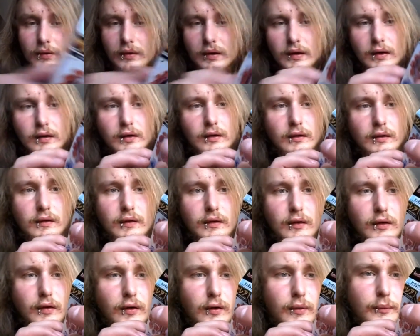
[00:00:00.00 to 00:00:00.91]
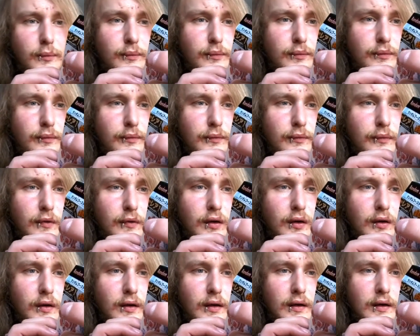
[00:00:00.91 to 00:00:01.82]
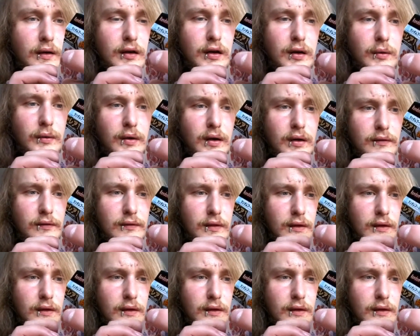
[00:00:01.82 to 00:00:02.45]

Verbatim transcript: Gigant um, Gaia QF.